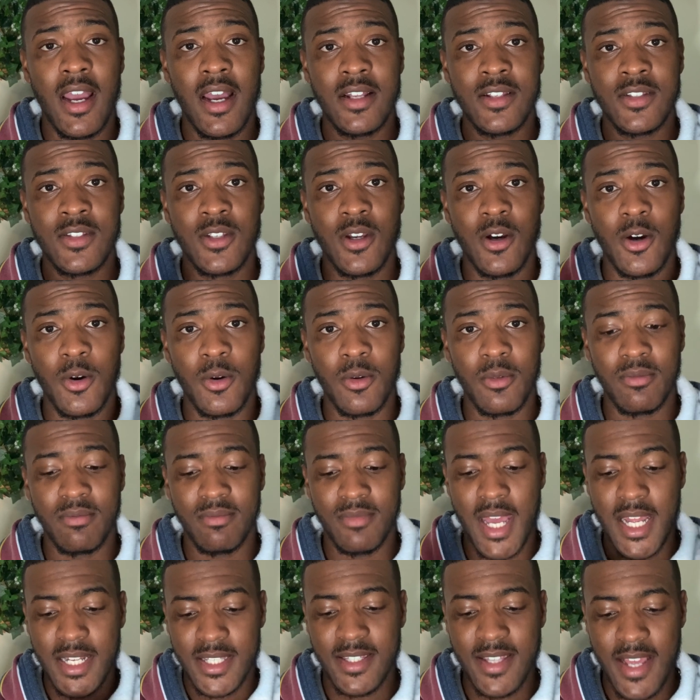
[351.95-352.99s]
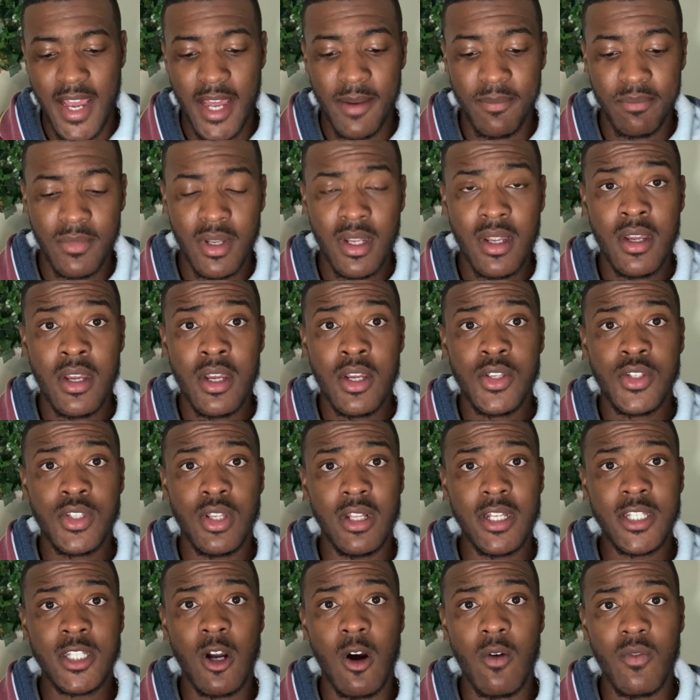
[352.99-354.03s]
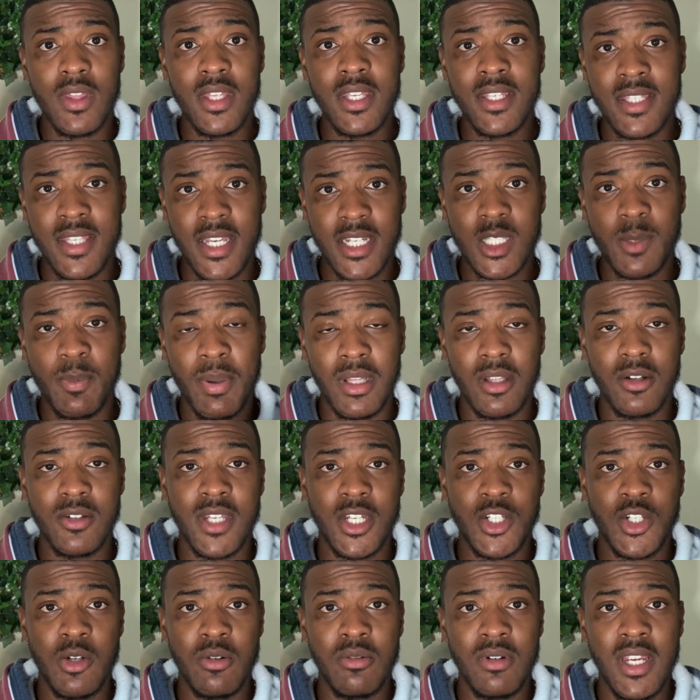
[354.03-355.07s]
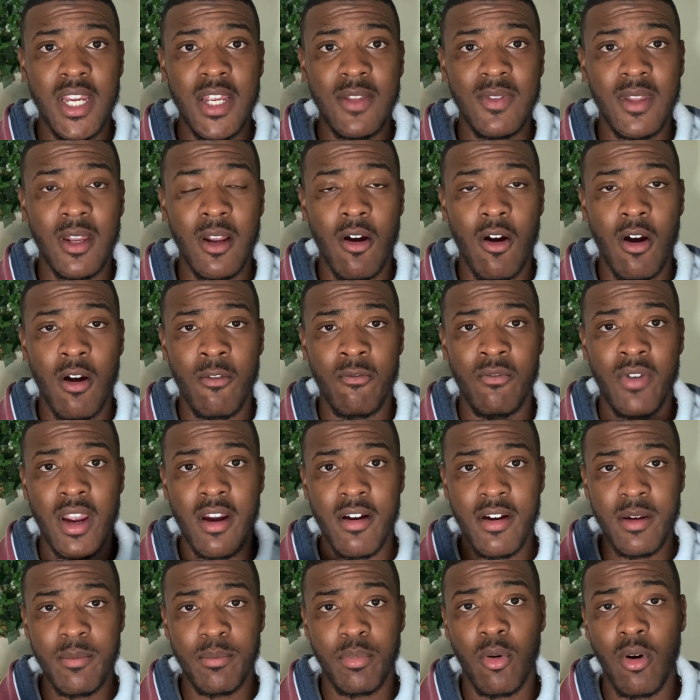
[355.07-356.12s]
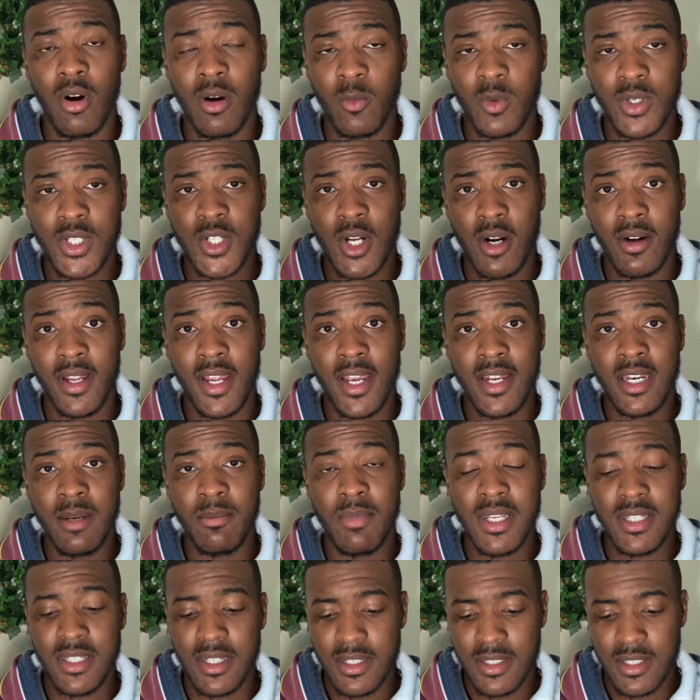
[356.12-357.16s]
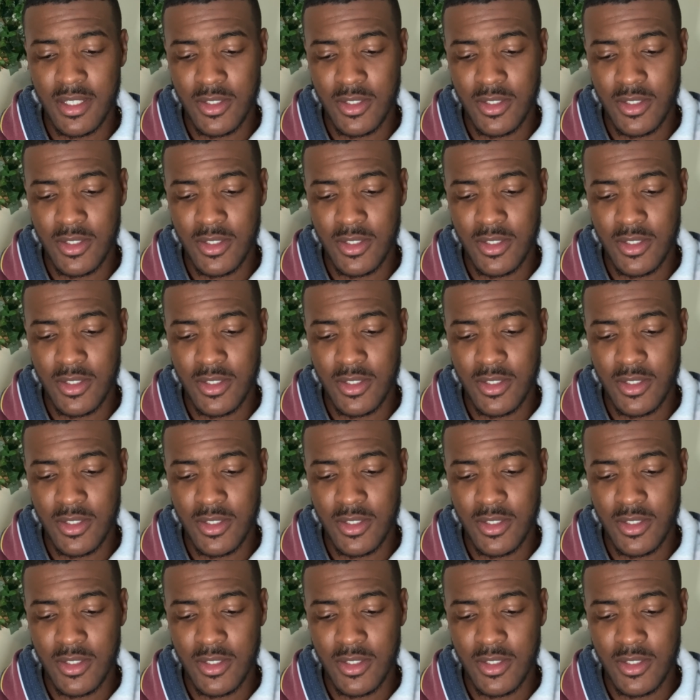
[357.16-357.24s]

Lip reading: So that's that. So let's go over these 6 pillars that you need that are very important when starting any business.